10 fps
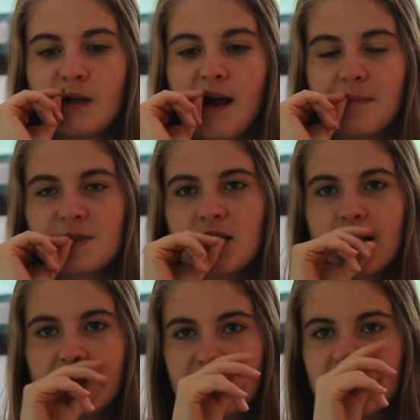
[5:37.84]

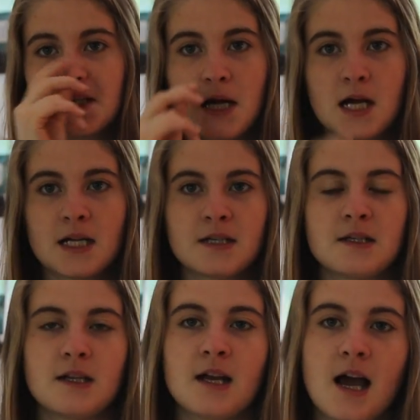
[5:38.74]
option, at least
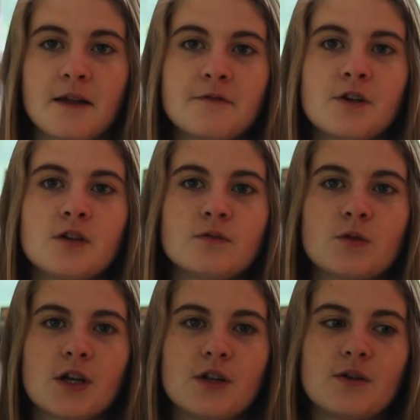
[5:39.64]
on an iPhone,
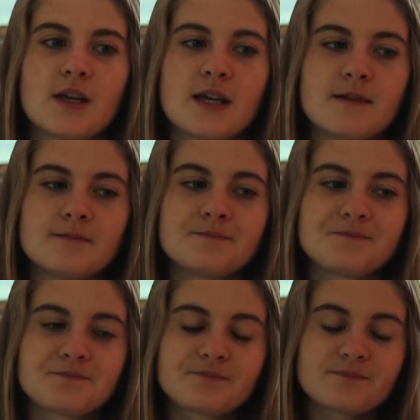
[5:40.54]
where you can
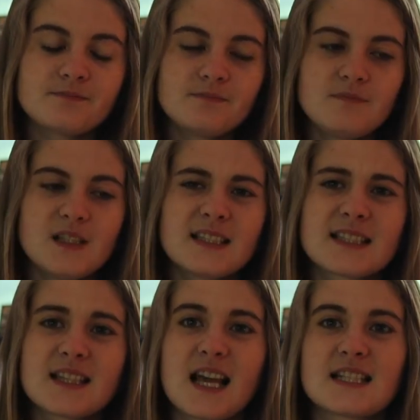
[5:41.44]

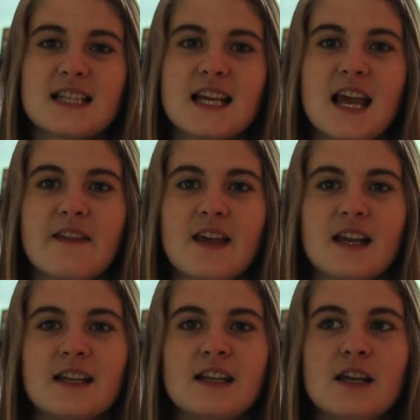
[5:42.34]
select it and
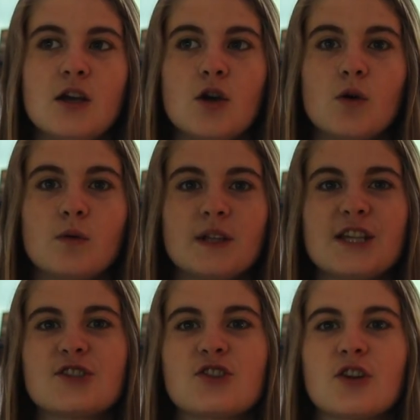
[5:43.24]
then
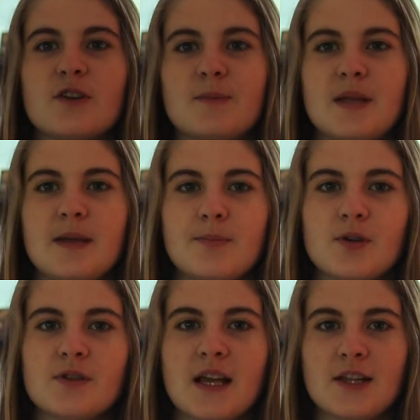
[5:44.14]
only certain
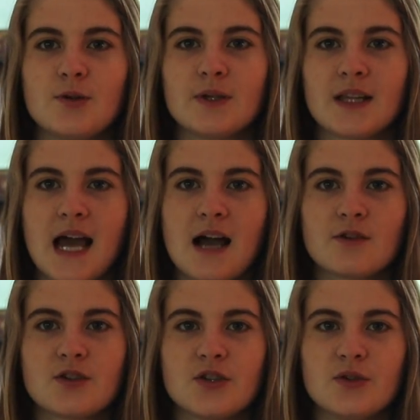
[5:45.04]
people that you
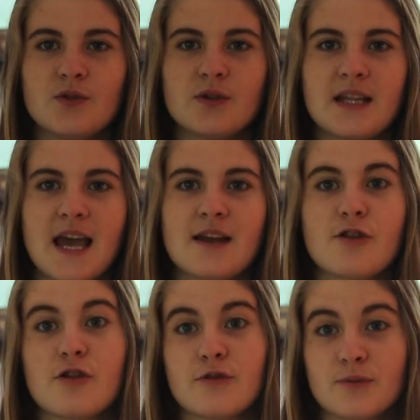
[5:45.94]
allow to
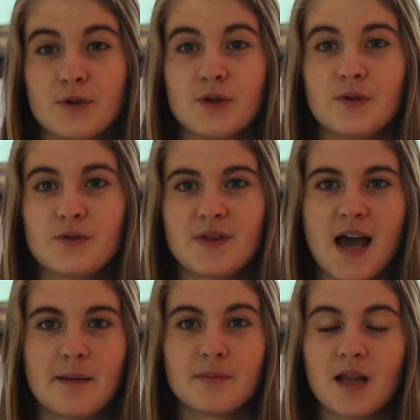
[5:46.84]
get through
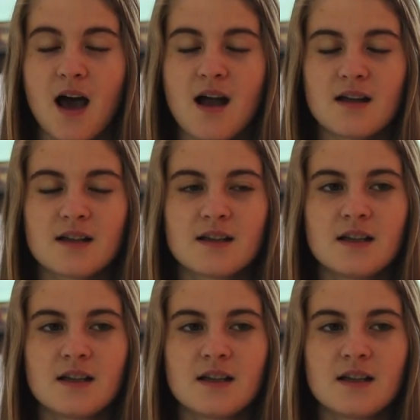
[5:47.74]
that block